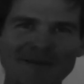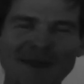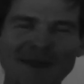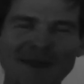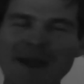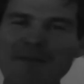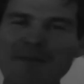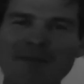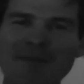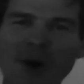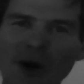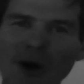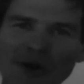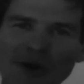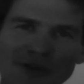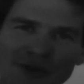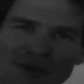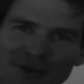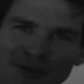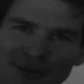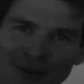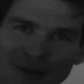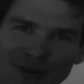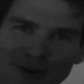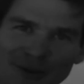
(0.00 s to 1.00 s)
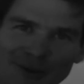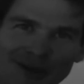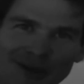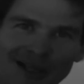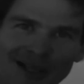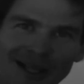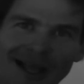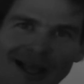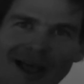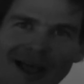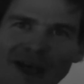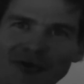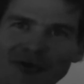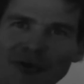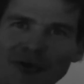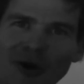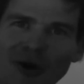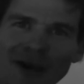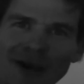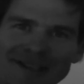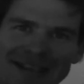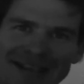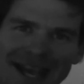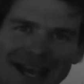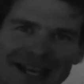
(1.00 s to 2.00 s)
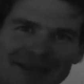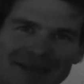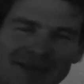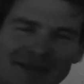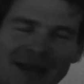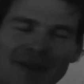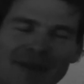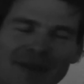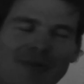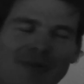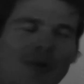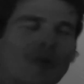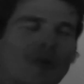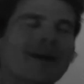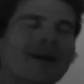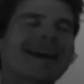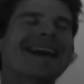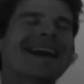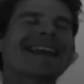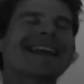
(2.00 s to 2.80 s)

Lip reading: Impossible. That's why I teach people,